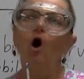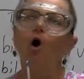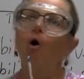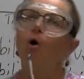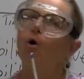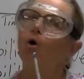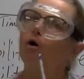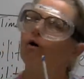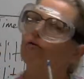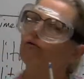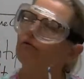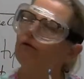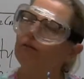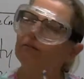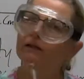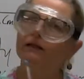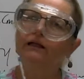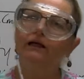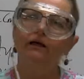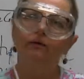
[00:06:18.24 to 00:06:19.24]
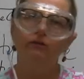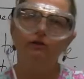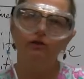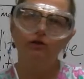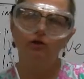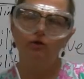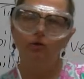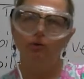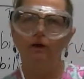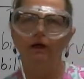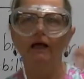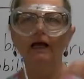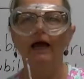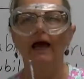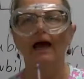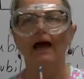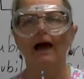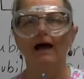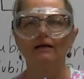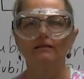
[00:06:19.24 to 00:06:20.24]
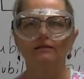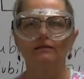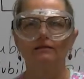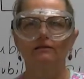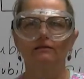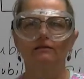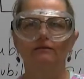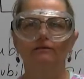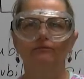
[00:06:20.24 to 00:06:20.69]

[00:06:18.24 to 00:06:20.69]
or from a liquid to a gas,